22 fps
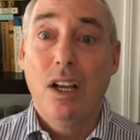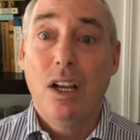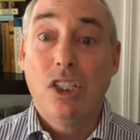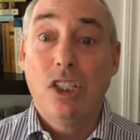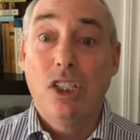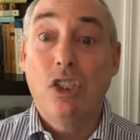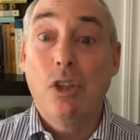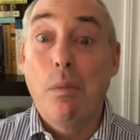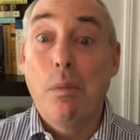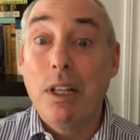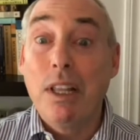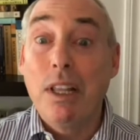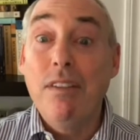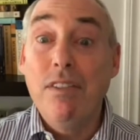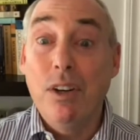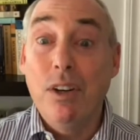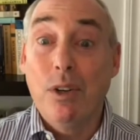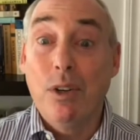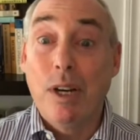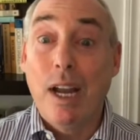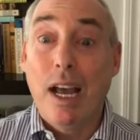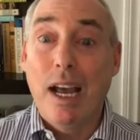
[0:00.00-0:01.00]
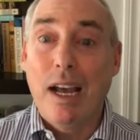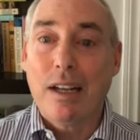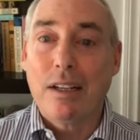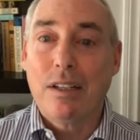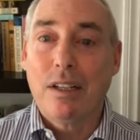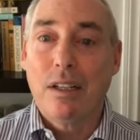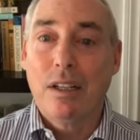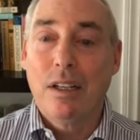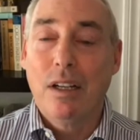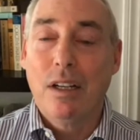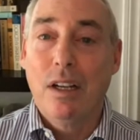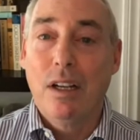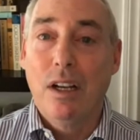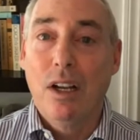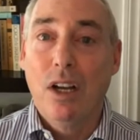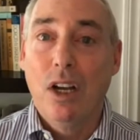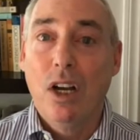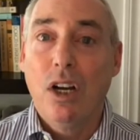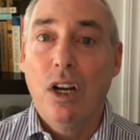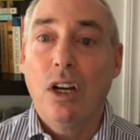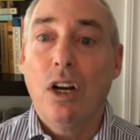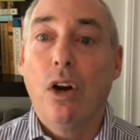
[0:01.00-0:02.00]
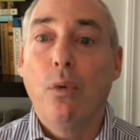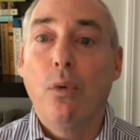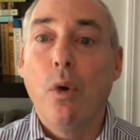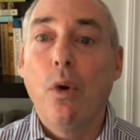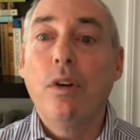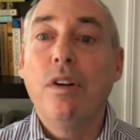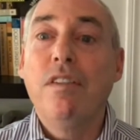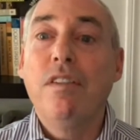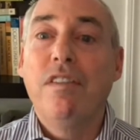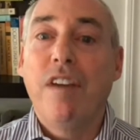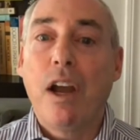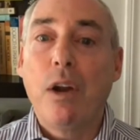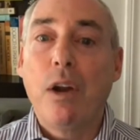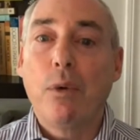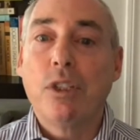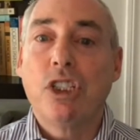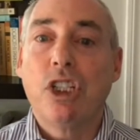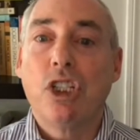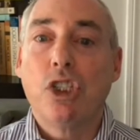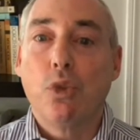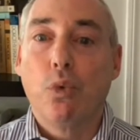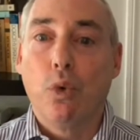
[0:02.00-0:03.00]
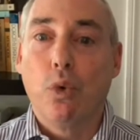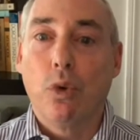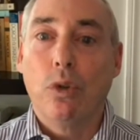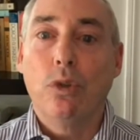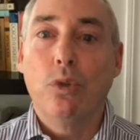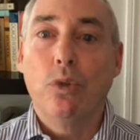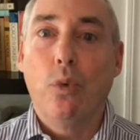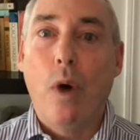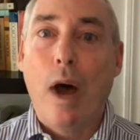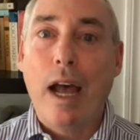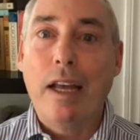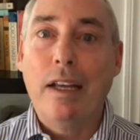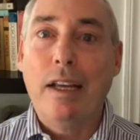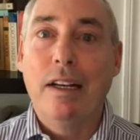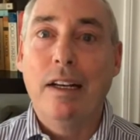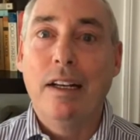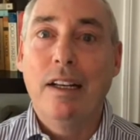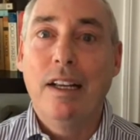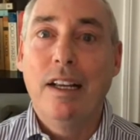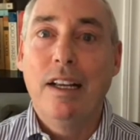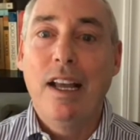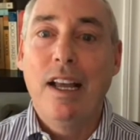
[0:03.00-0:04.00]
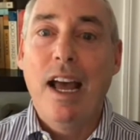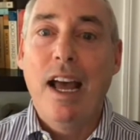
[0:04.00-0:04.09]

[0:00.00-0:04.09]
So believe it or not, coronaviruses worldwide